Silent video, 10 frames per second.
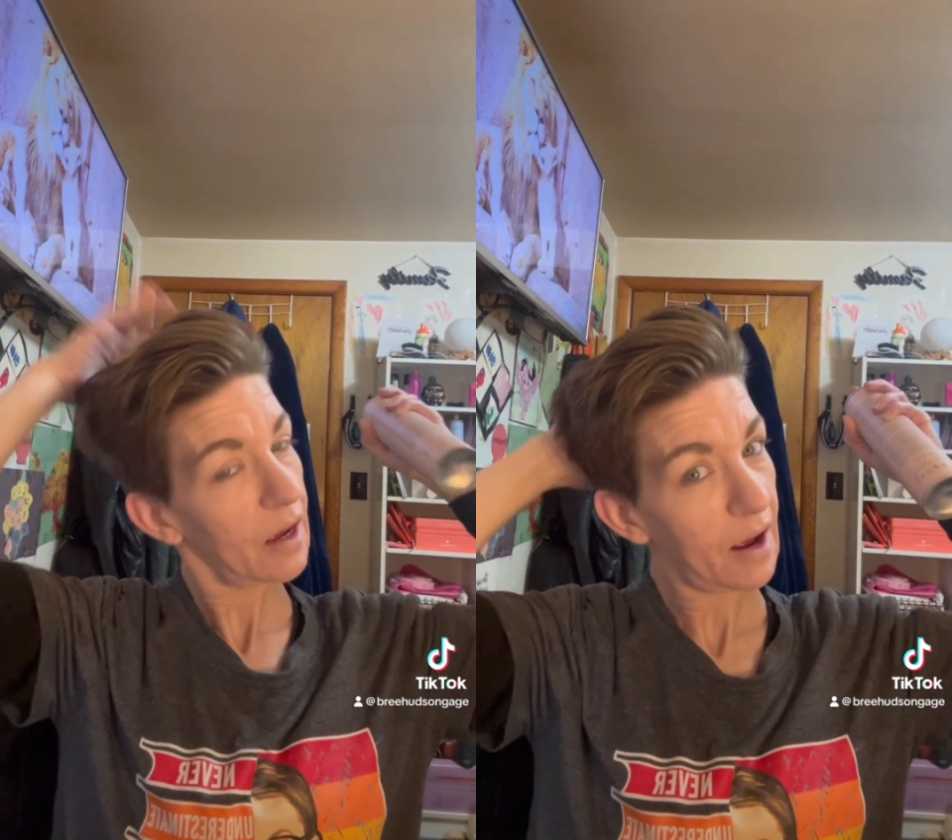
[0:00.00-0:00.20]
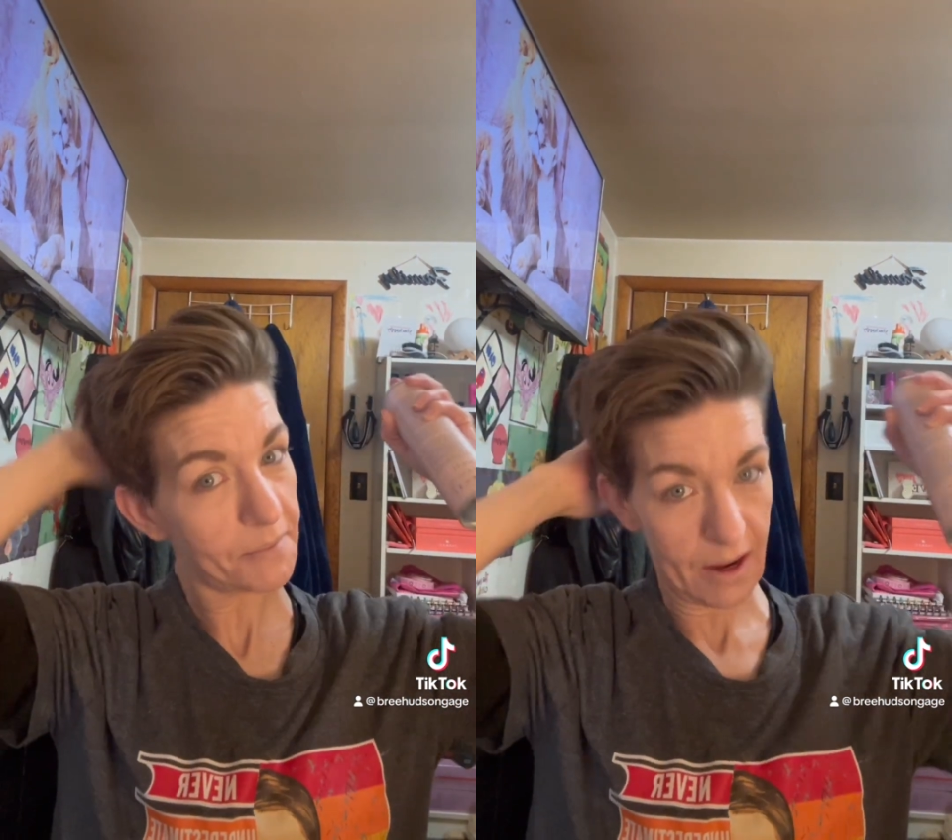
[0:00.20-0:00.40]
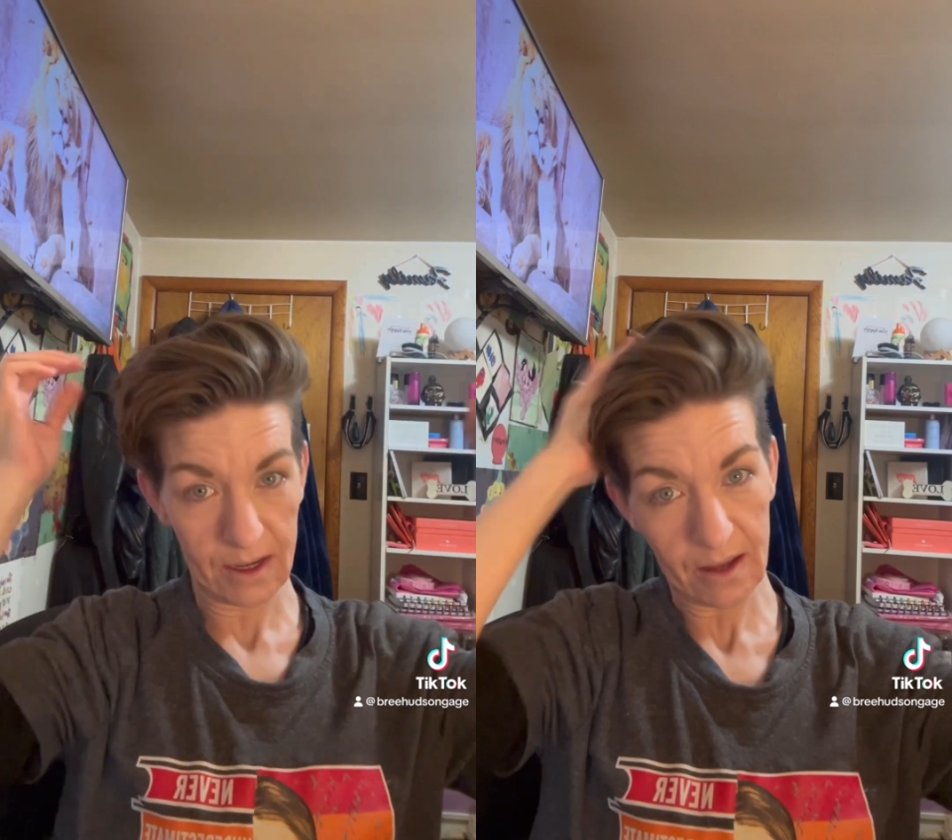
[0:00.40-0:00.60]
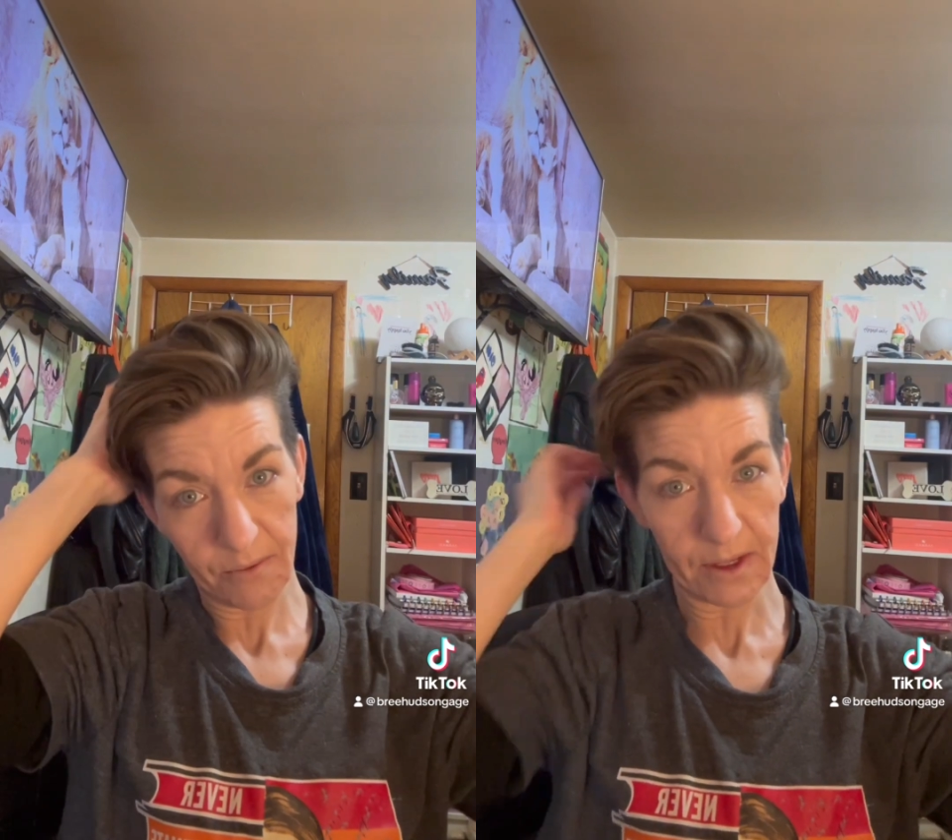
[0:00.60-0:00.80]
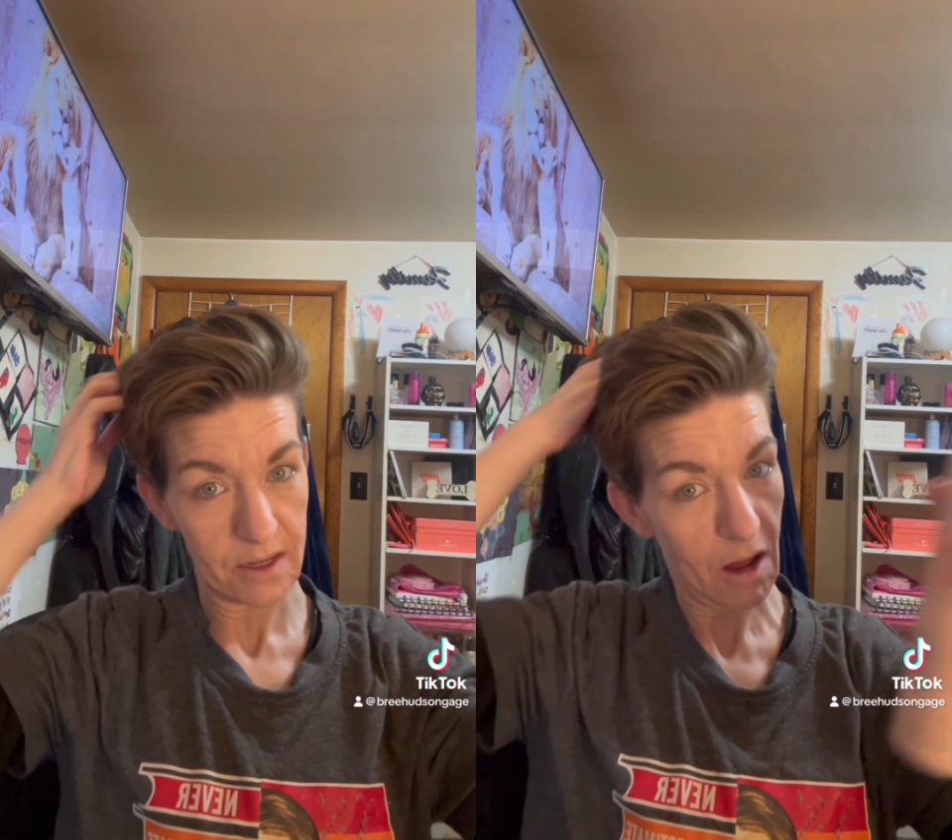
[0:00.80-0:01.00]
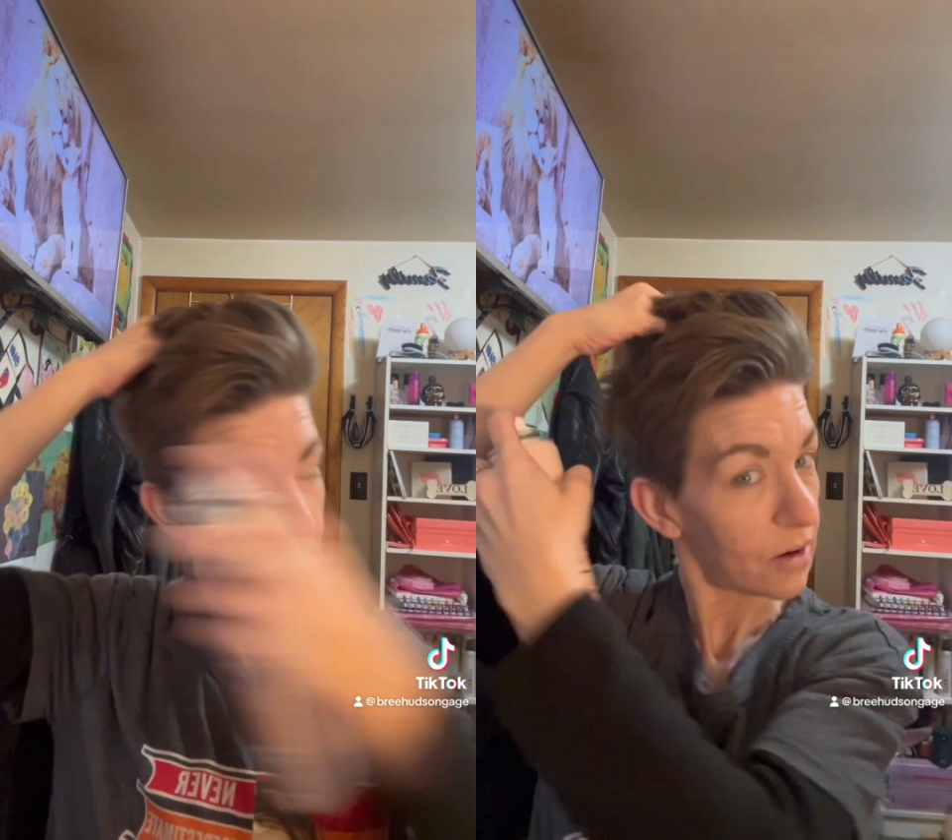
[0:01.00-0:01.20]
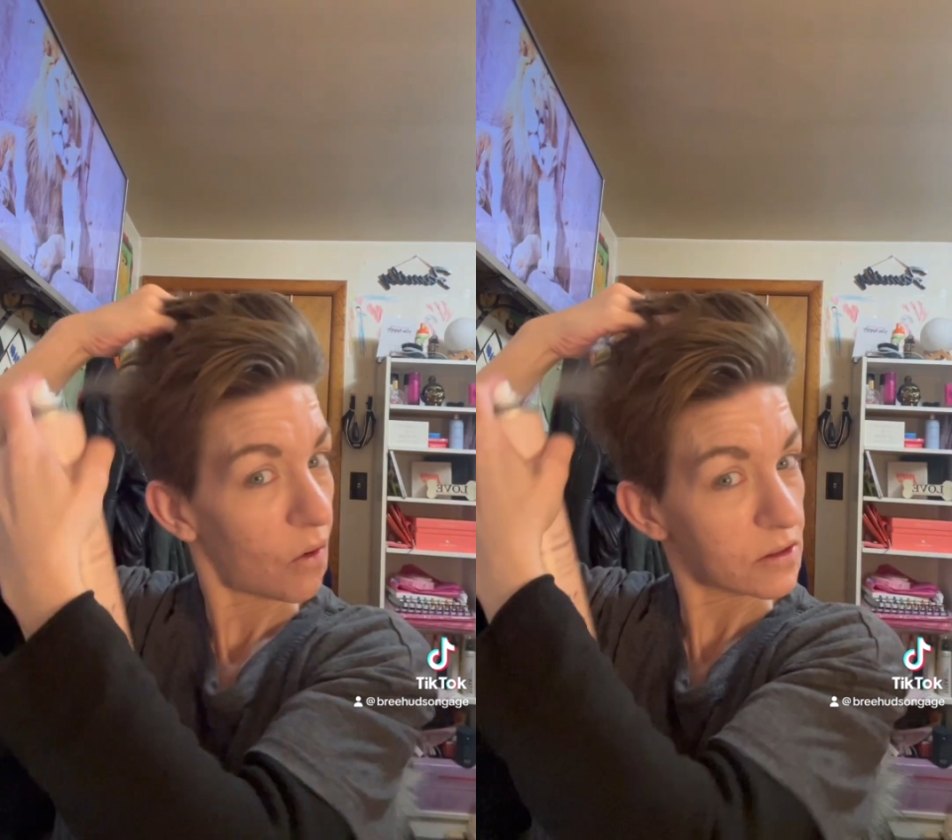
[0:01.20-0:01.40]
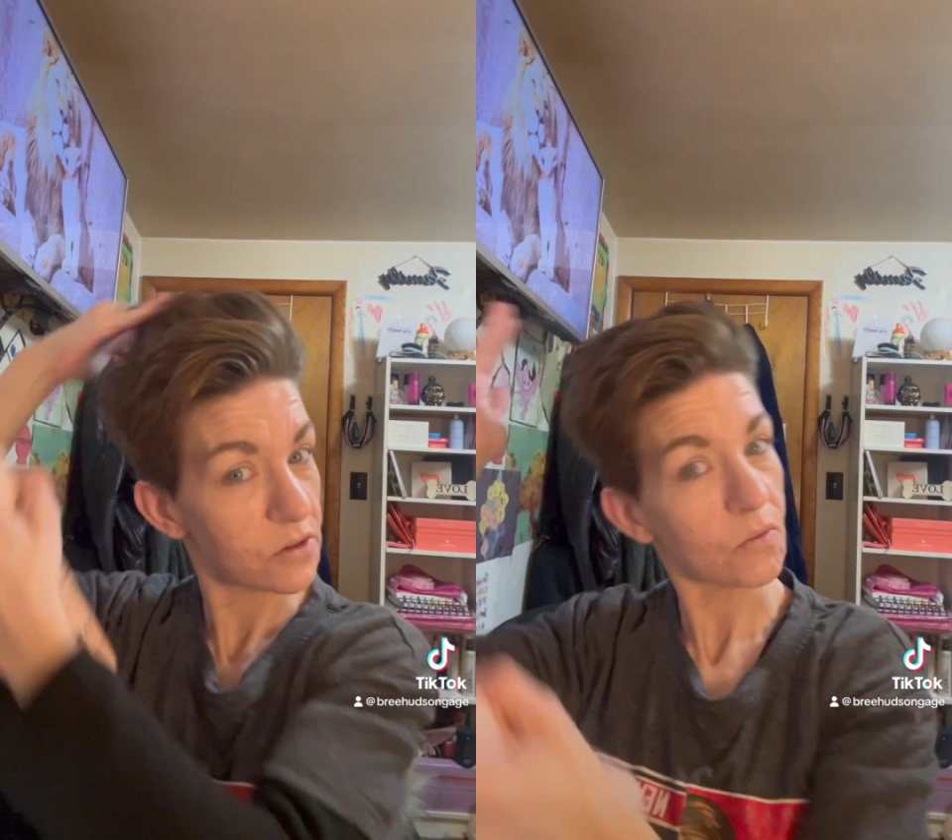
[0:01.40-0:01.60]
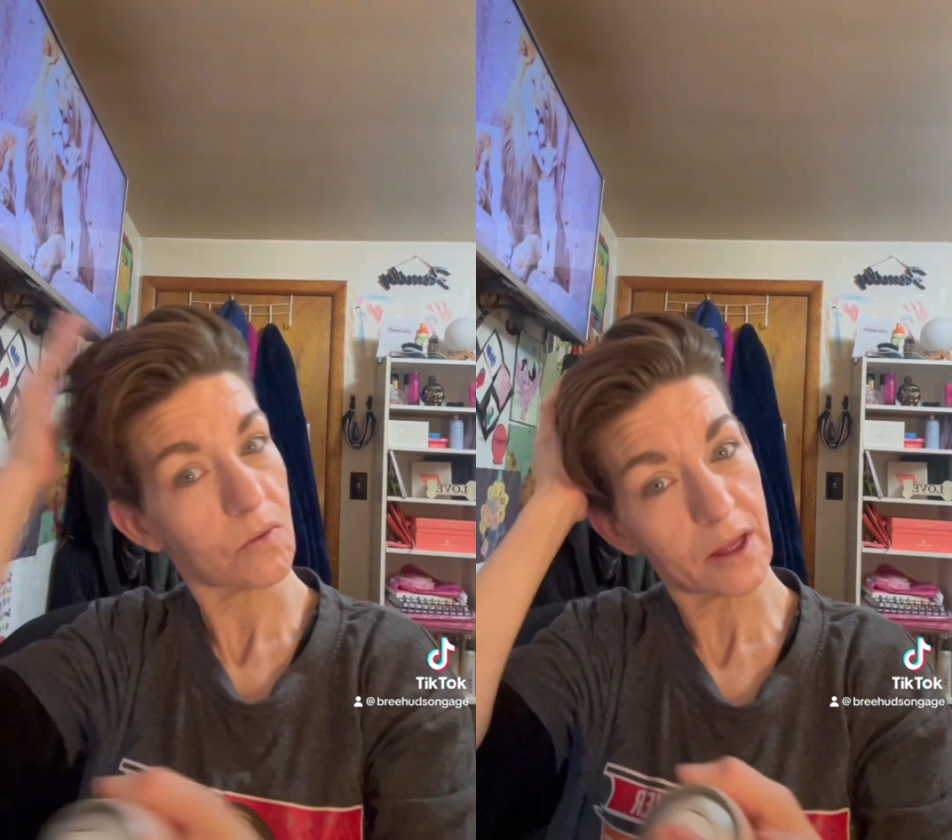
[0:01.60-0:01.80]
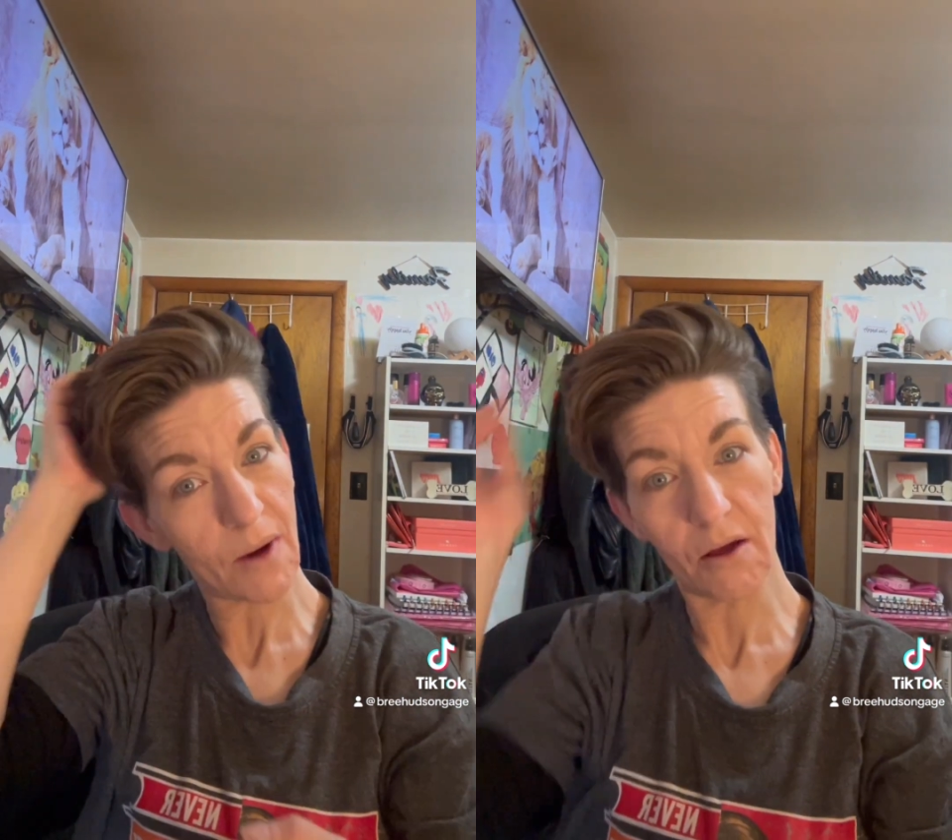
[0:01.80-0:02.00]
I'm not getting that with this at all, and it holds
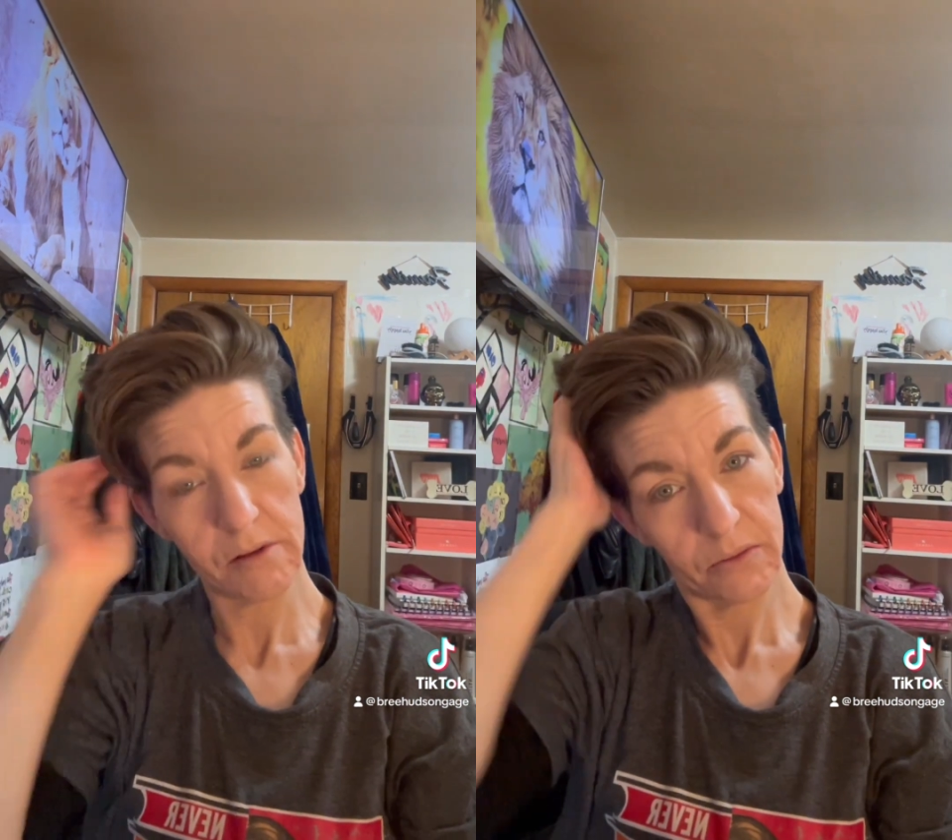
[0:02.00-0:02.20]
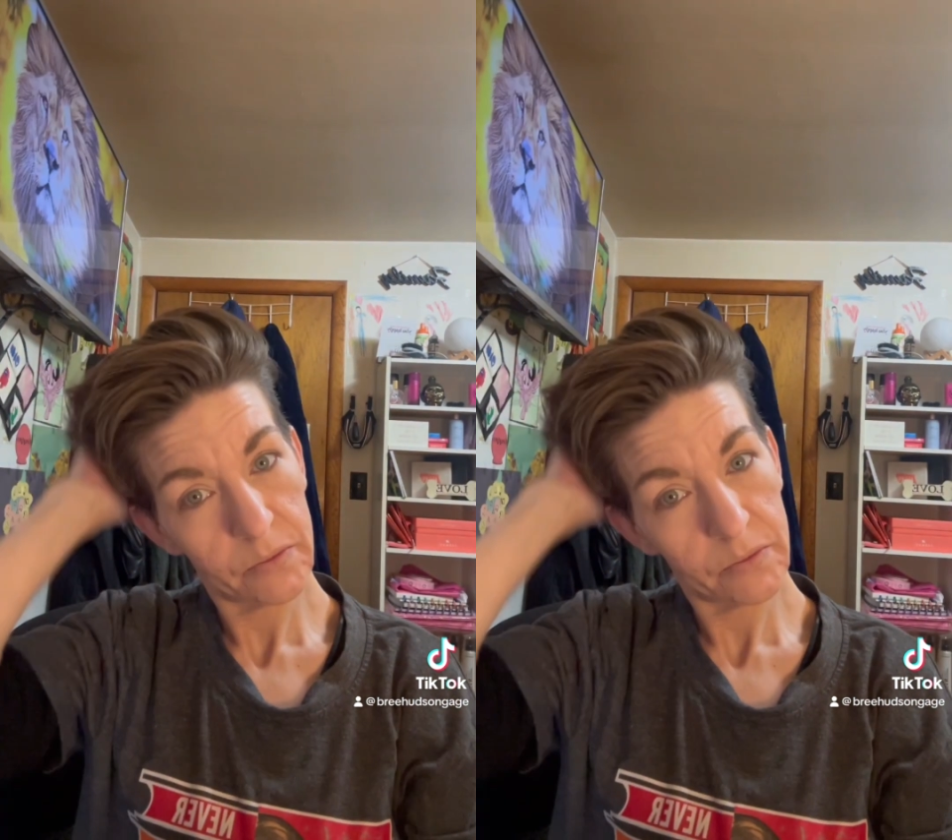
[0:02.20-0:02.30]
really well.